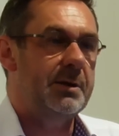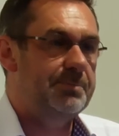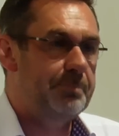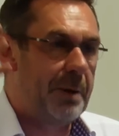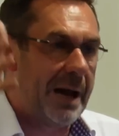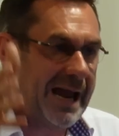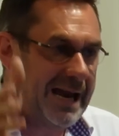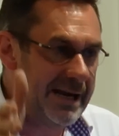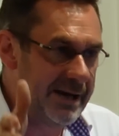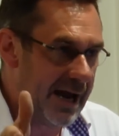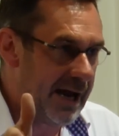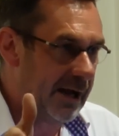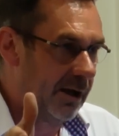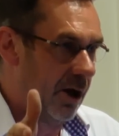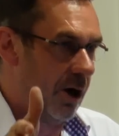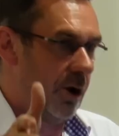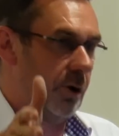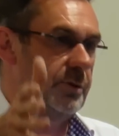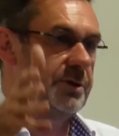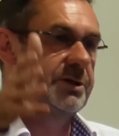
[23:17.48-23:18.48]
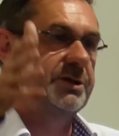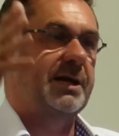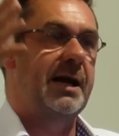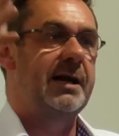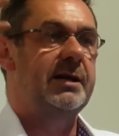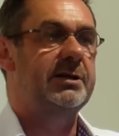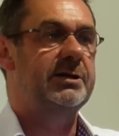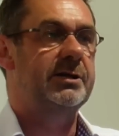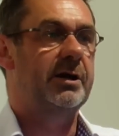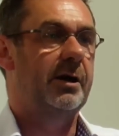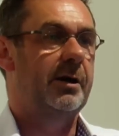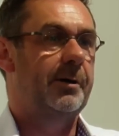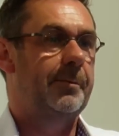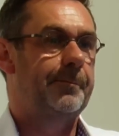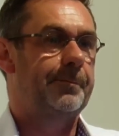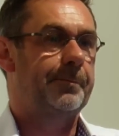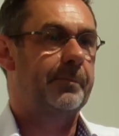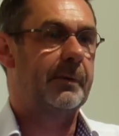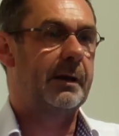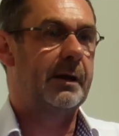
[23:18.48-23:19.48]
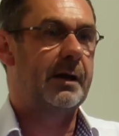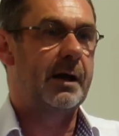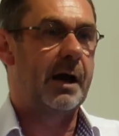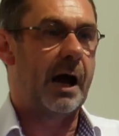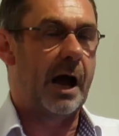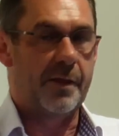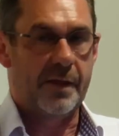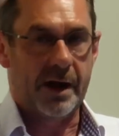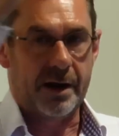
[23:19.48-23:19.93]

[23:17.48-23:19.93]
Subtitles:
payday loan centre, and